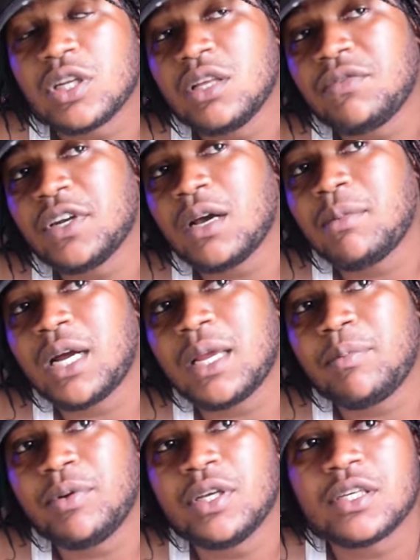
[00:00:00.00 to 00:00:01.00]
to live in my
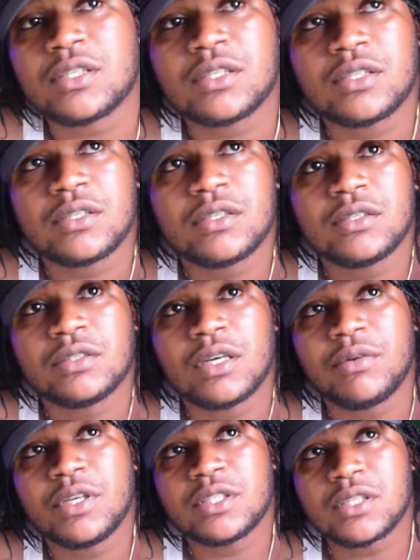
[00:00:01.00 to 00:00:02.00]
place, in
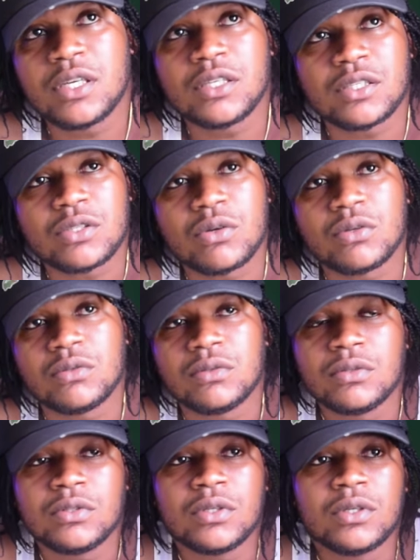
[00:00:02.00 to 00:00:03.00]
West Kingston.
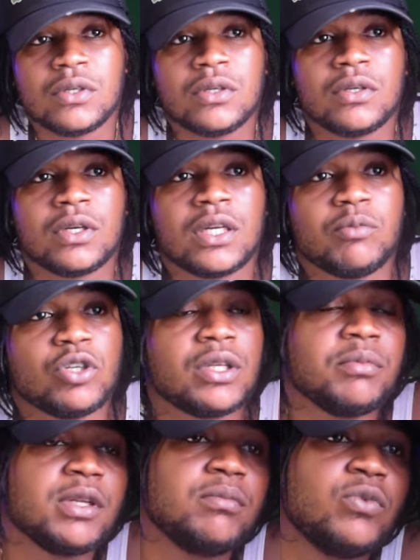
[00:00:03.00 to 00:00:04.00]
But he
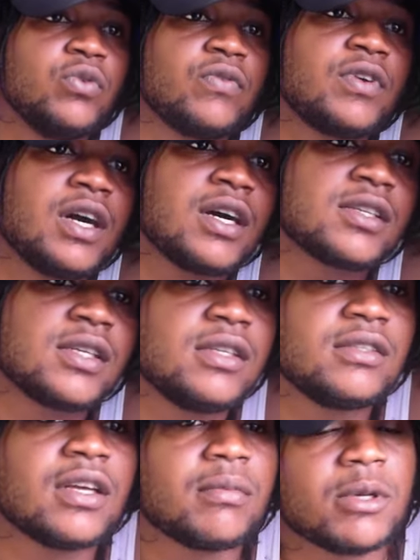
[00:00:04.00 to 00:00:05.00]
made move to
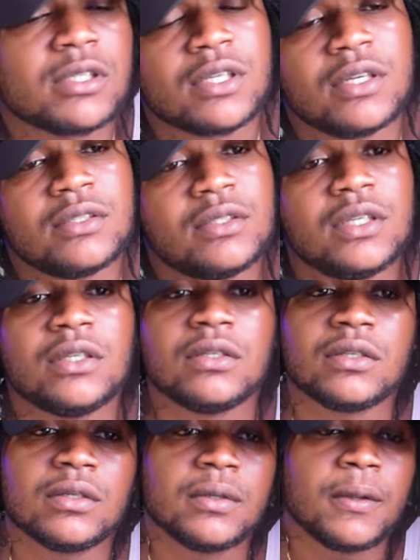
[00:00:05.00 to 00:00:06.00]
St. Thomas and thing.
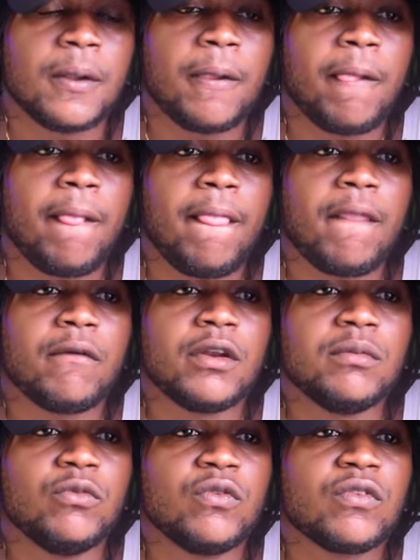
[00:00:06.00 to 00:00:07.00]
When
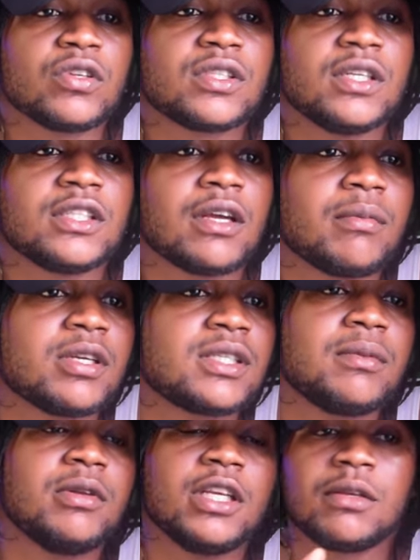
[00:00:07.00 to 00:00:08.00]
you move go St. Thomas,
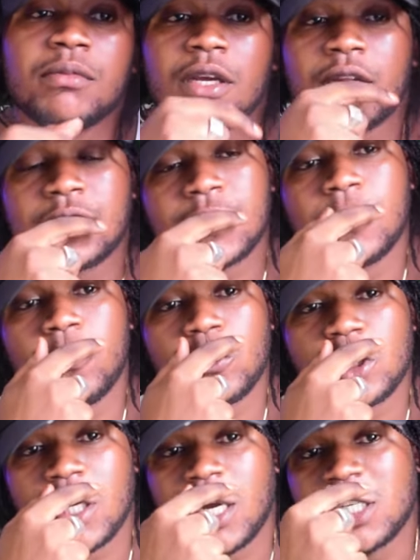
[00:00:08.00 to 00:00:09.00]
him link and I say, oh,
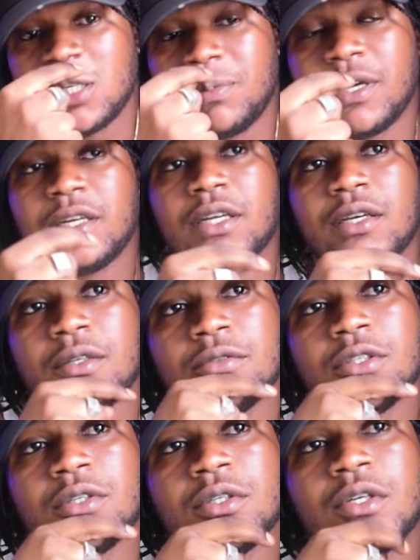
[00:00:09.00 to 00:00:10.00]
charge up on the
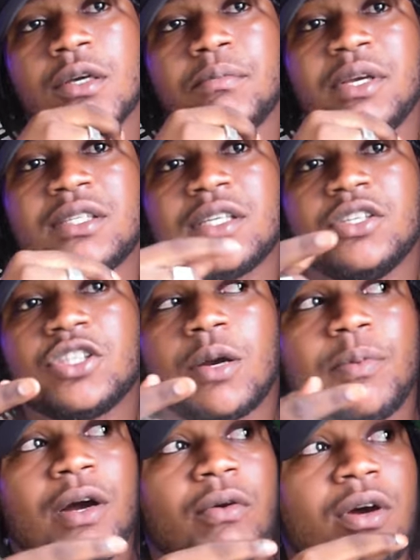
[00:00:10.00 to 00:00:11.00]
messenger and
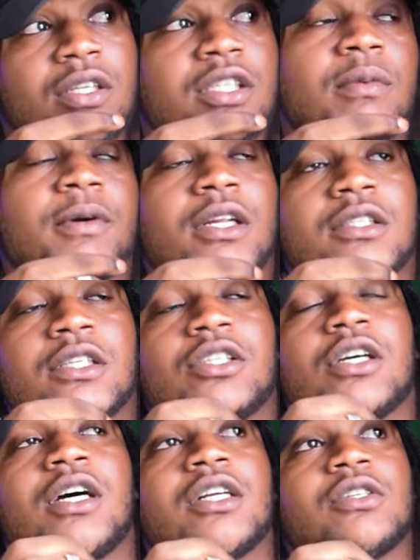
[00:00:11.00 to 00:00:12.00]
WhatsApp and I say,
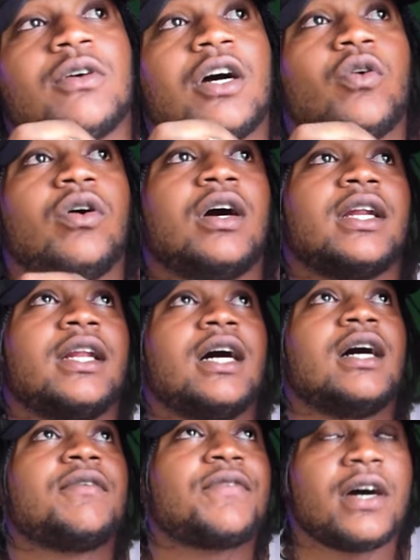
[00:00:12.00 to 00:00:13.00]
charge, what go on? And
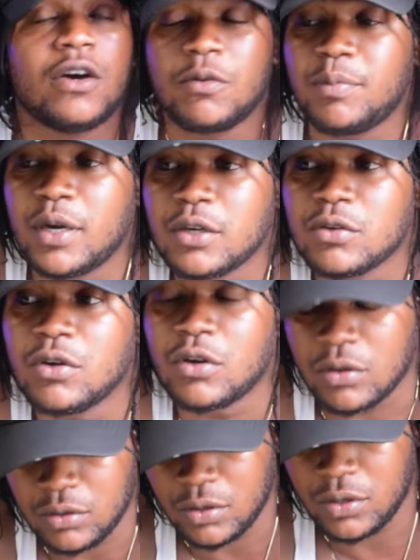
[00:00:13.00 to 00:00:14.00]
I fall out on the ground.